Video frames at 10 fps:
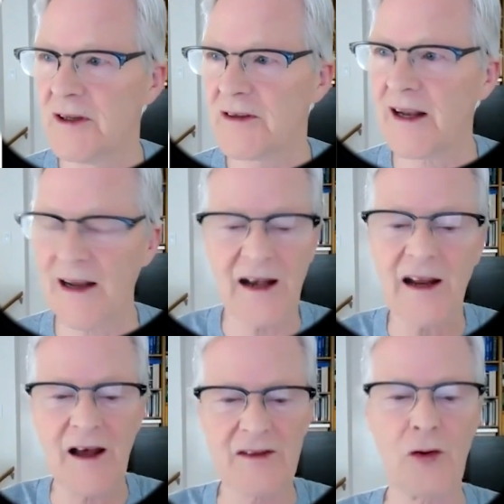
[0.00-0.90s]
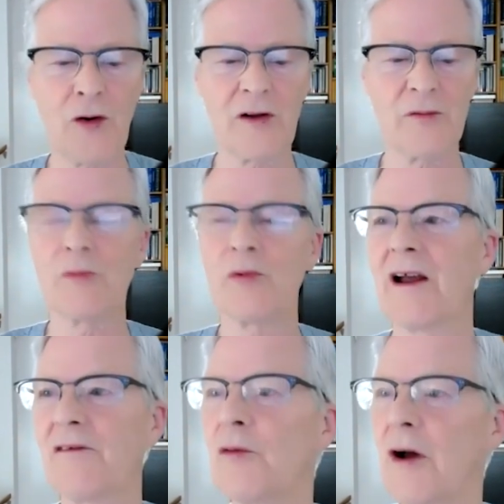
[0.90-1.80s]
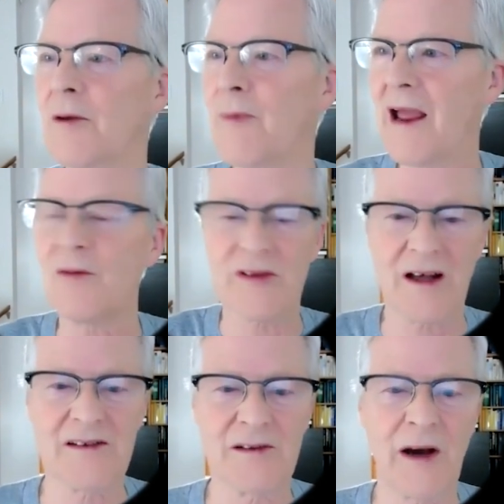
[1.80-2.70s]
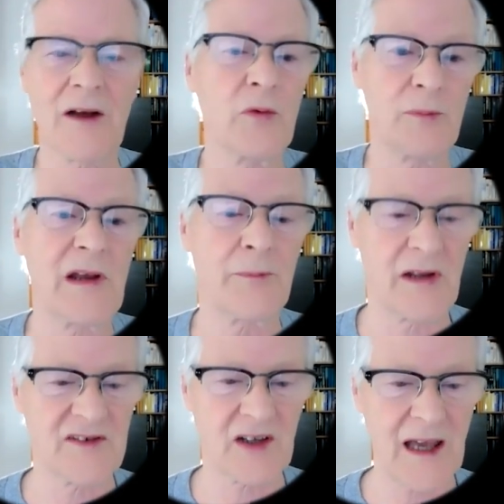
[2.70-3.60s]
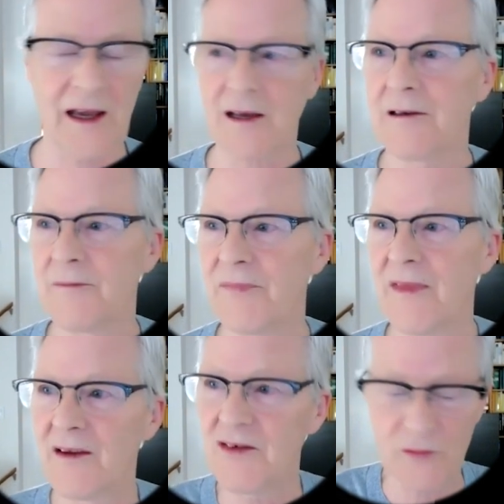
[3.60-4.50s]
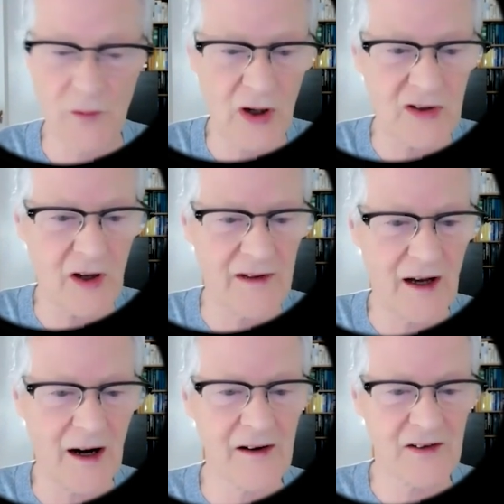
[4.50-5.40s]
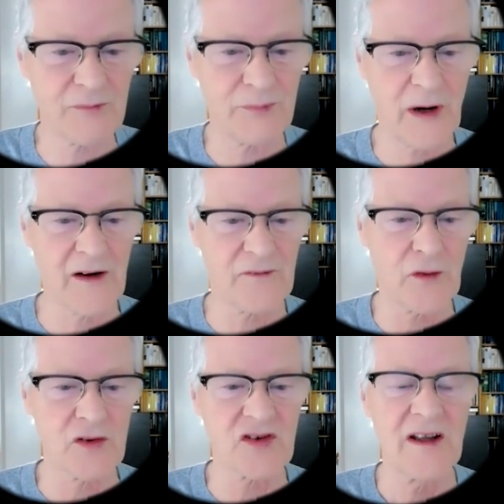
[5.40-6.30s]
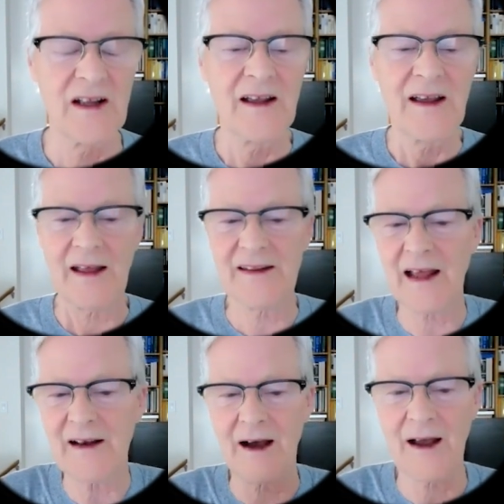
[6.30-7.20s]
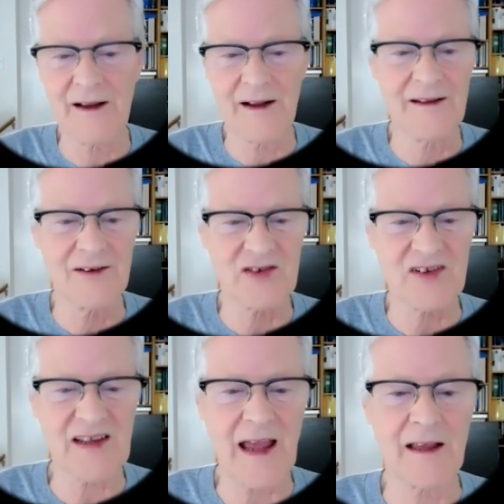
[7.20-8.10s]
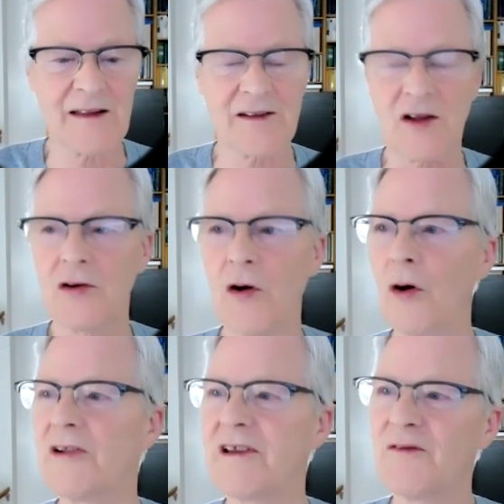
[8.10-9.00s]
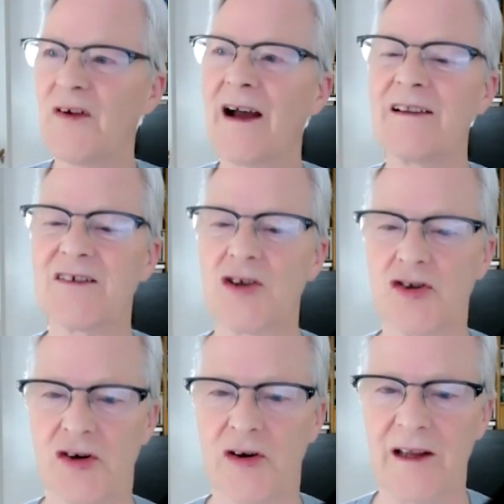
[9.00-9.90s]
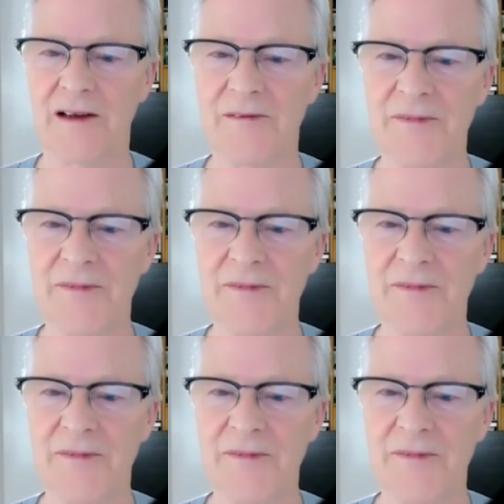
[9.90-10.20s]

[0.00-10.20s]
then any other oil we would ever want to make with health in mind would be a piece of cake. So we worked on the hardest part first. And then I, there's a saying that the goal defines the journey.